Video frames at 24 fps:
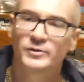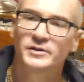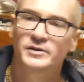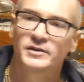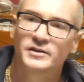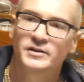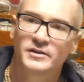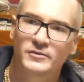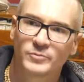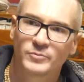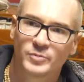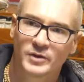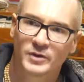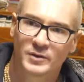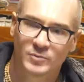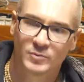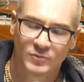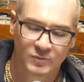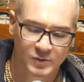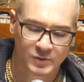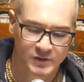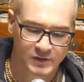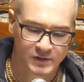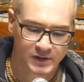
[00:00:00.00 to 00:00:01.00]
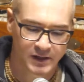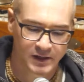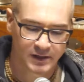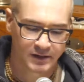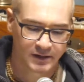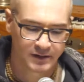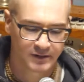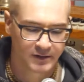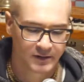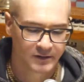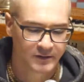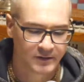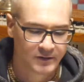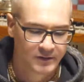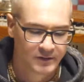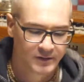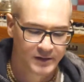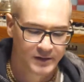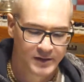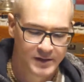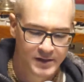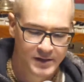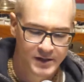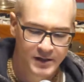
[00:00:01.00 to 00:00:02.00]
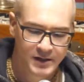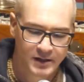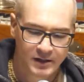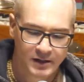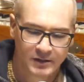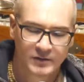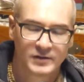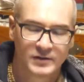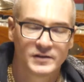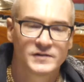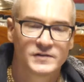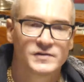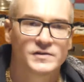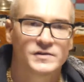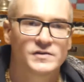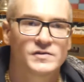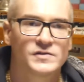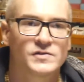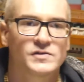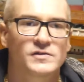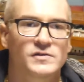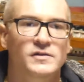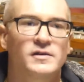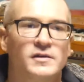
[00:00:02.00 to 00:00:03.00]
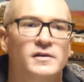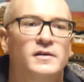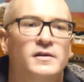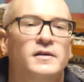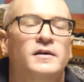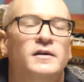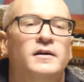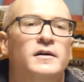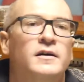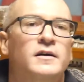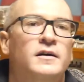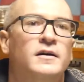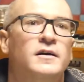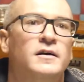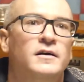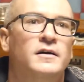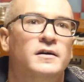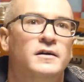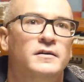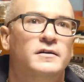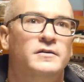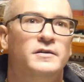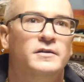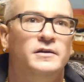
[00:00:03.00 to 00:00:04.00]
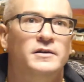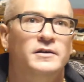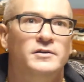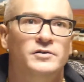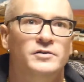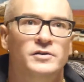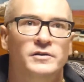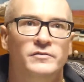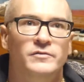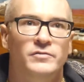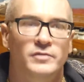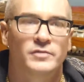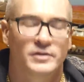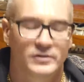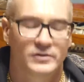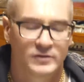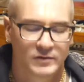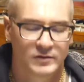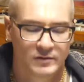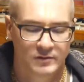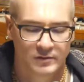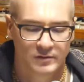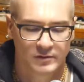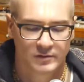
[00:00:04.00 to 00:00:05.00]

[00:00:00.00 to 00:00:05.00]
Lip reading: Dev Prabhu was saying that this is there are different